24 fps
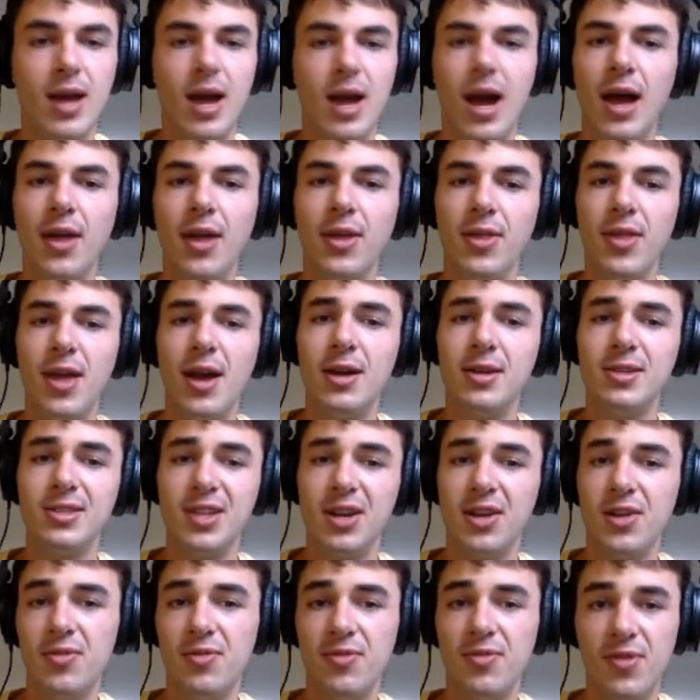I thought that
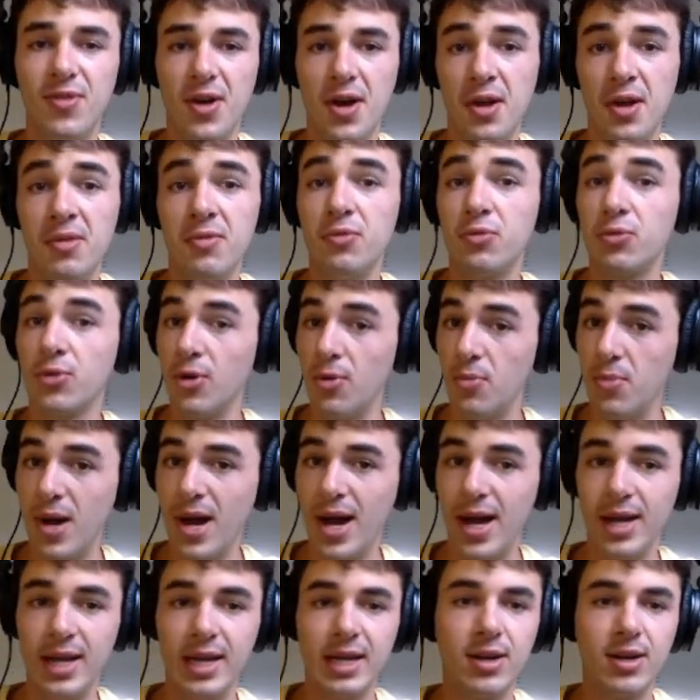sounded fun,
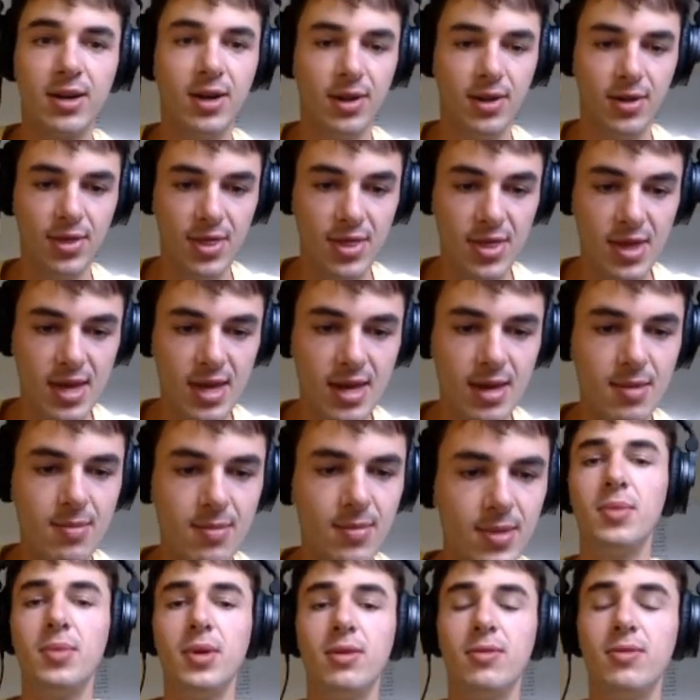robotic, on theme.
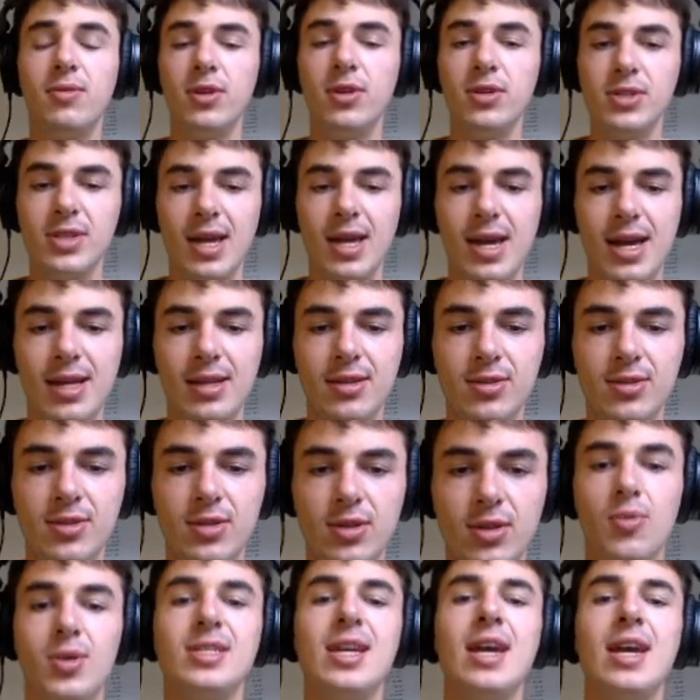When our verse ends,
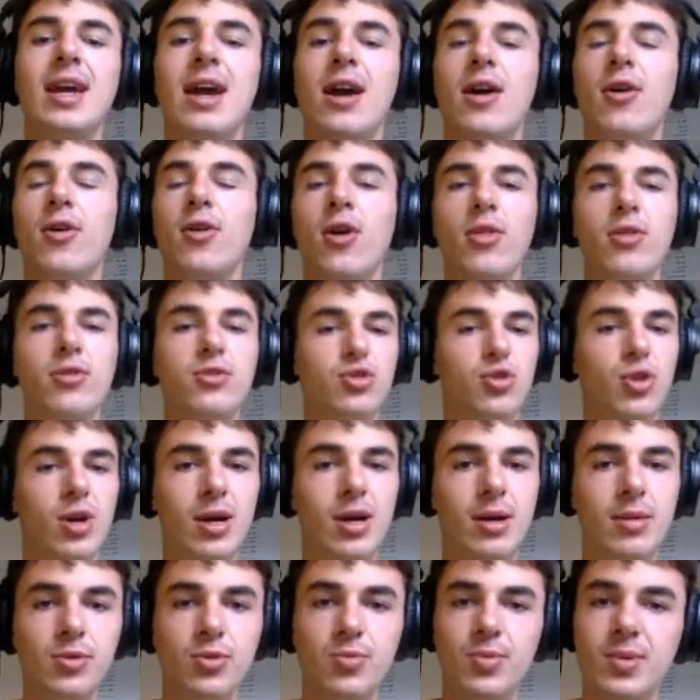we take out all the
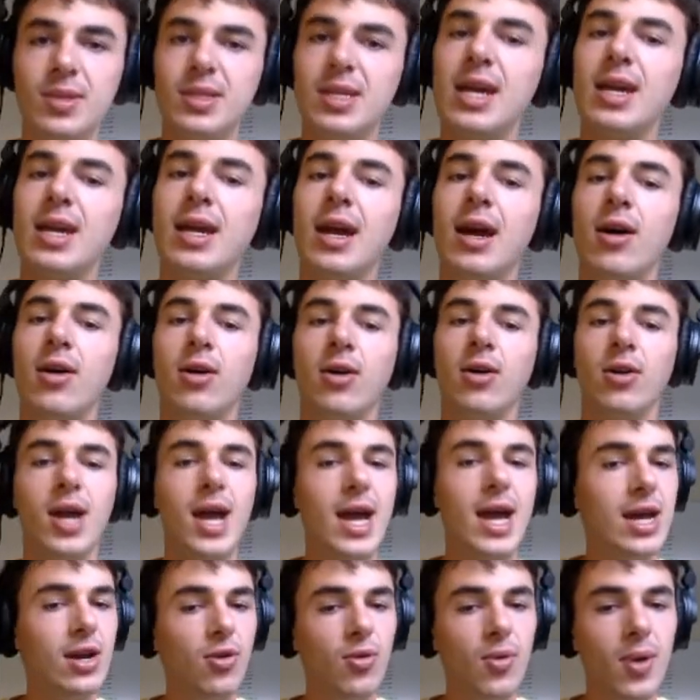drums, we take out our
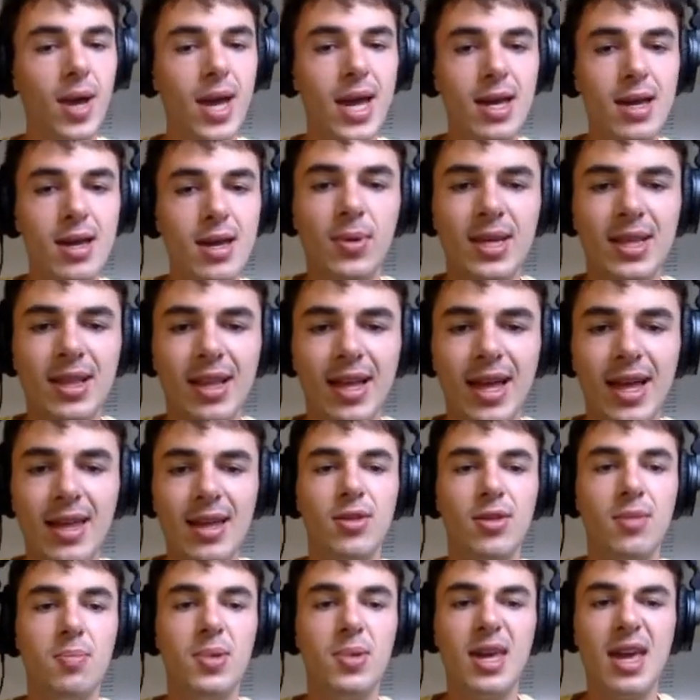808, we let
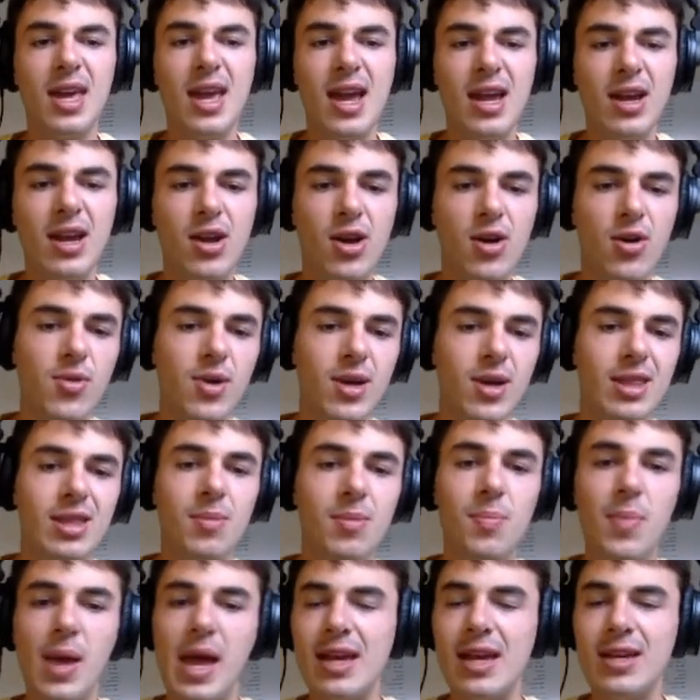the piano and the
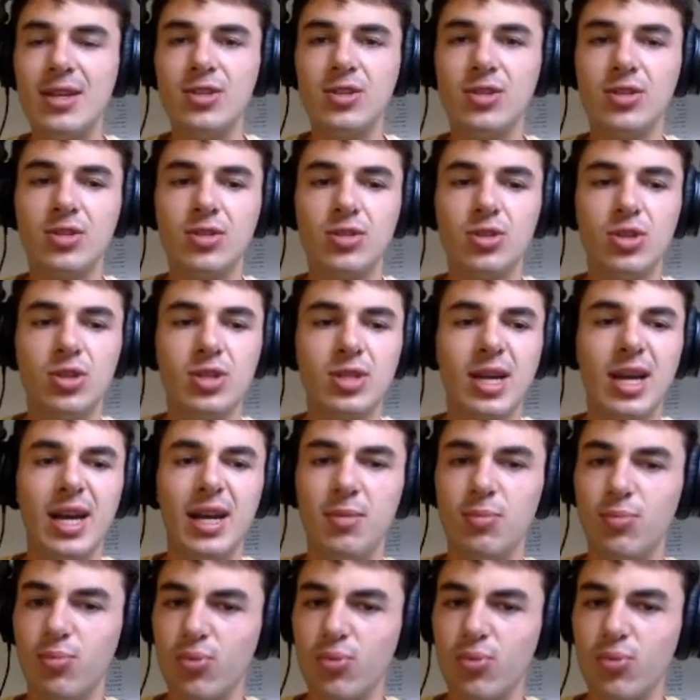bass just kind of